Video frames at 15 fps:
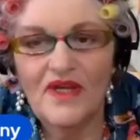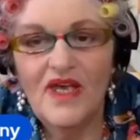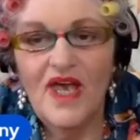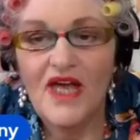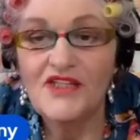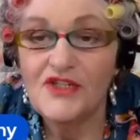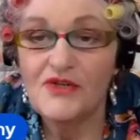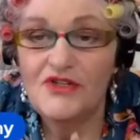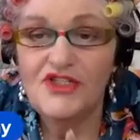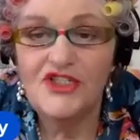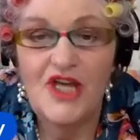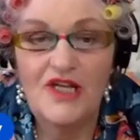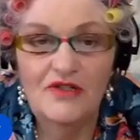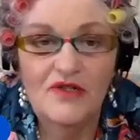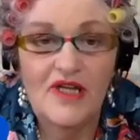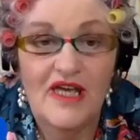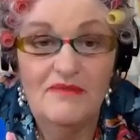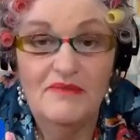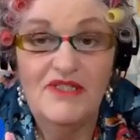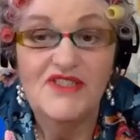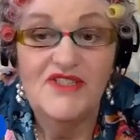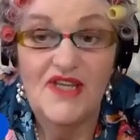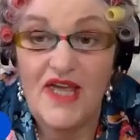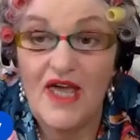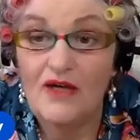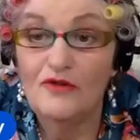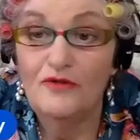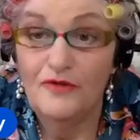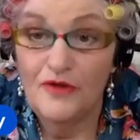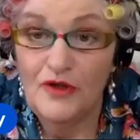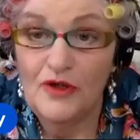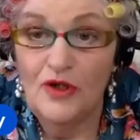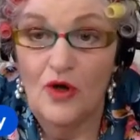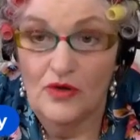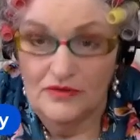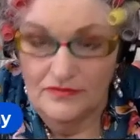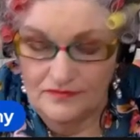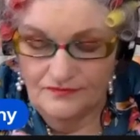And so his channel name is CLFurlong.